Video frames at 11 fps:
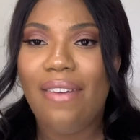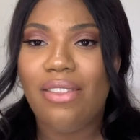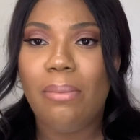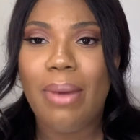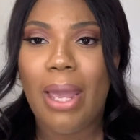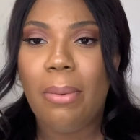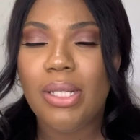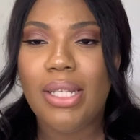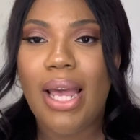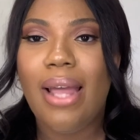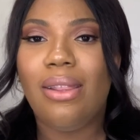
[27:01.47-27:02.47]
to
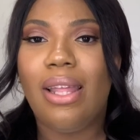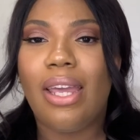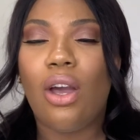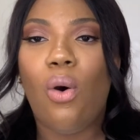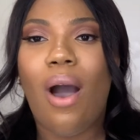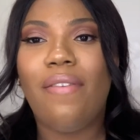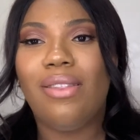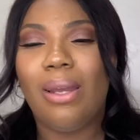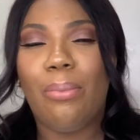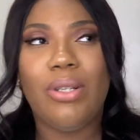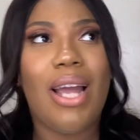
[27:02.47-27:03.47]
babysit and like oh I have to
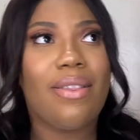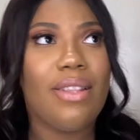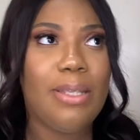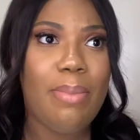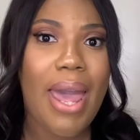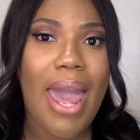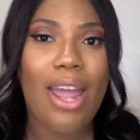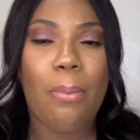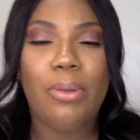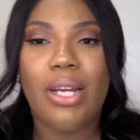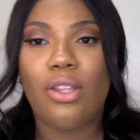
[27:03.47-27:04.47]
like protect this bag or
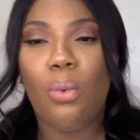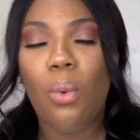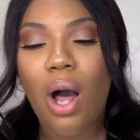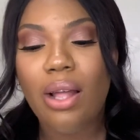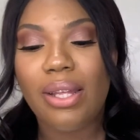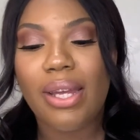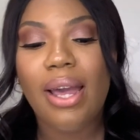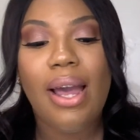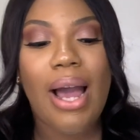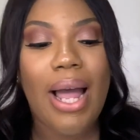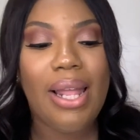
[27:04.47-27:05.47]
protect the wall. Like
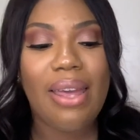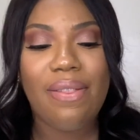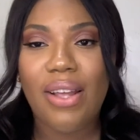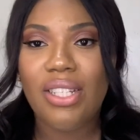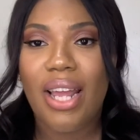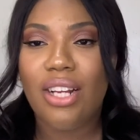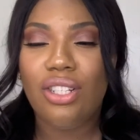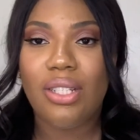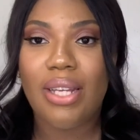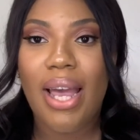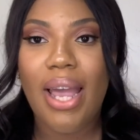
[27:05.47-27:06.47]
I like things that I can
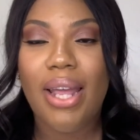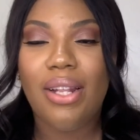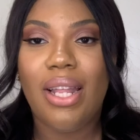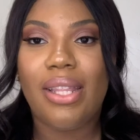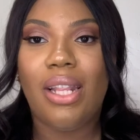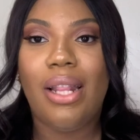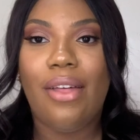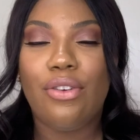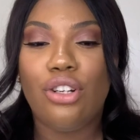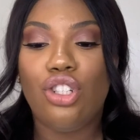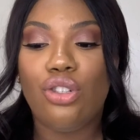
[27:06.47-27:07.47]
just get and like
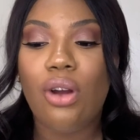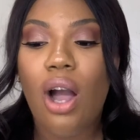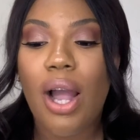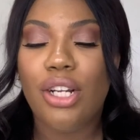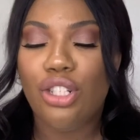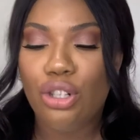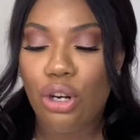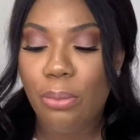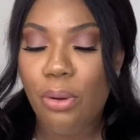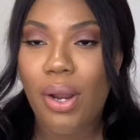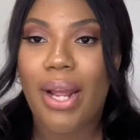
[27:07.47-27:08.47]
leather is strong and
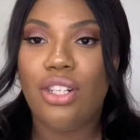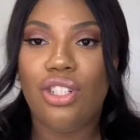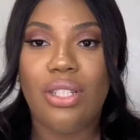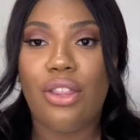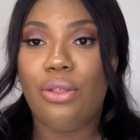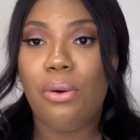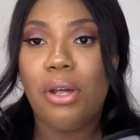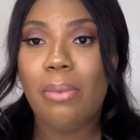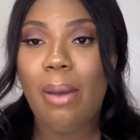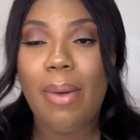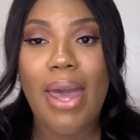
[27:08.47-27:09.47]
durable and I can just like throw it in
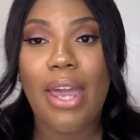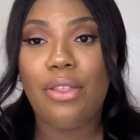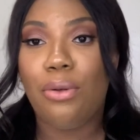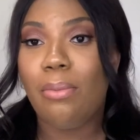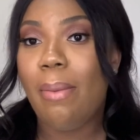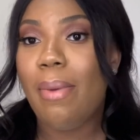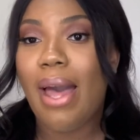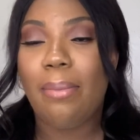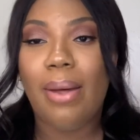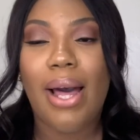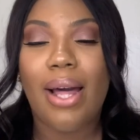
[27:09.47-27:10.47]
my bag, throw it in my
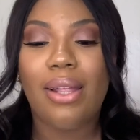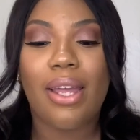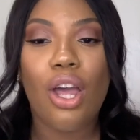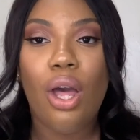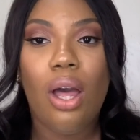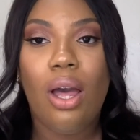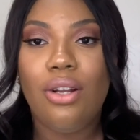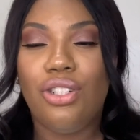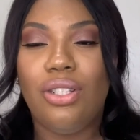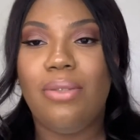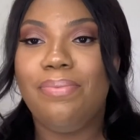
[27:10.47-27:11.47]
backpack, like just